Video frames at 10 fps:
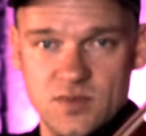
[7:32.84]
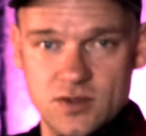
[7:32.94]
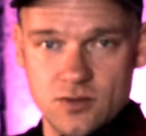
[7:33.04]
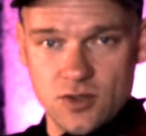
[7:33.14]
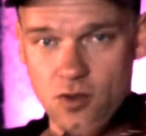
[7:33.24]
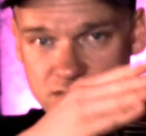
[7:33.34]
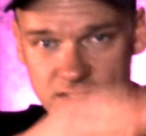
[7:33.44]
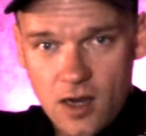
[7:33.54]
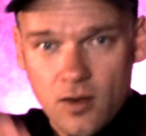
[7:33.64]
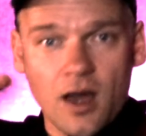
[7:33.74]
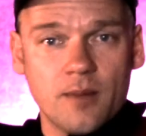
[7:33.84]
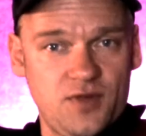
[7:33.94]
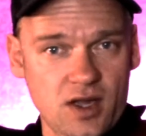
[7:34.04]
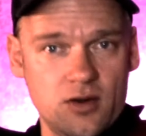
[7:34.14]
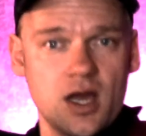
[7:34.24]
So it goes down, up,
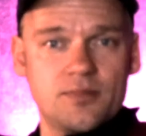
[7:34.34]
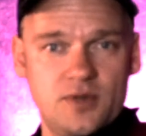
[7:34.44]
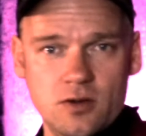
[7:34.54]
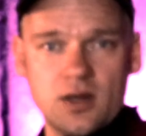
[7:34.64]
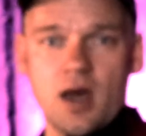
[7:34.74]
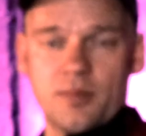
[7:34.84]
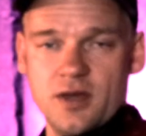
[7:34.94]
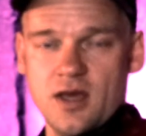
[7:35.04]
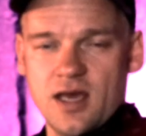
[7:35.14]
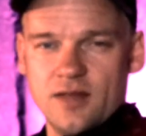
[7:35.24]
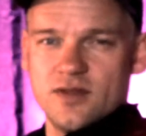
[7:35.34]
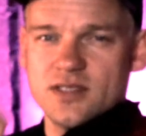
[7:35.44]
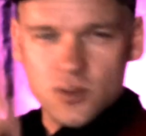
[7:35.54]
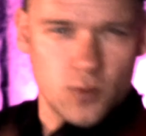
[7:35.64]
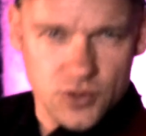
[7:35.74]
down, up, down, up. And this
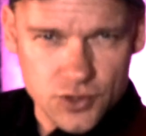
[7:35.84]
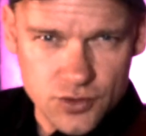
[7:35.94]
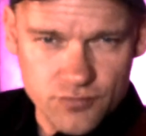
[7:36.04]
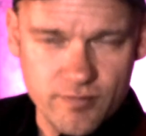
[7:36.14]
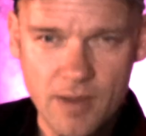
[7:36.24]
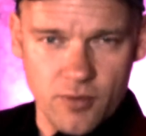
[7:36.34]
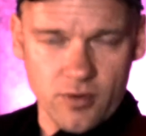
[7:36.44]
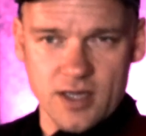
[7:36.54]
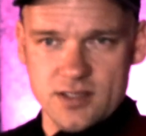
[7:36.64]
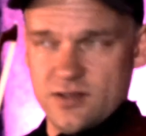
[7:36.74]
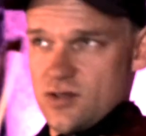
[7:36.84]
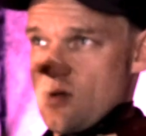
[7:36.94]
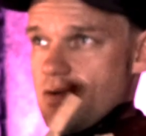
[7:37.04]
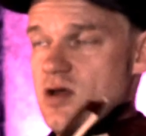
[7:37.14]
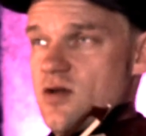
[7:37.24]
is what you should memorize.
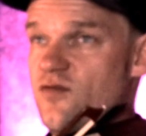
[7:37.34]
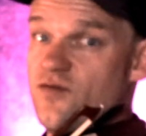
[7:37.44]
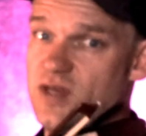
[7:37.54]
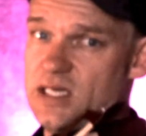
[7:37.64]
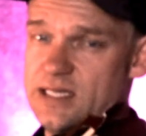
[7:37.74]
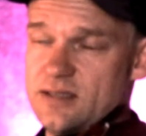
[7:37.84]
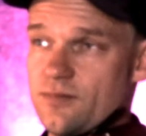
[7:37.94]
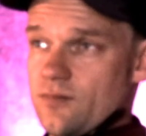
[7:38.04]
So feel it.